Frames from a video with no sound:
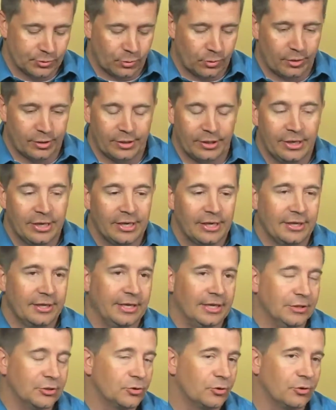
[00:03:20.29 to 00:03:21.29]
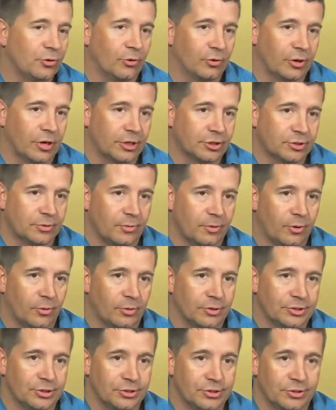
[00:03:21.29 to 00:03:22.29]
One, the internal customer,
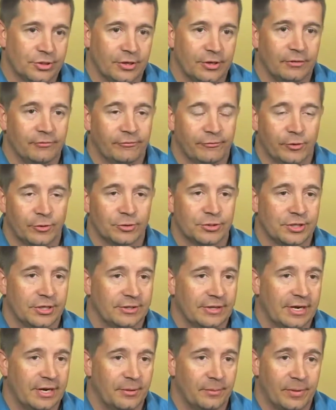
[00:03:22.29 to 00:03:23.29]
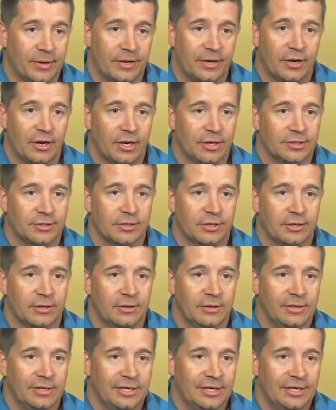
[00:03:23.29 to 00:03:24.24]
which is the folks that they depend on to,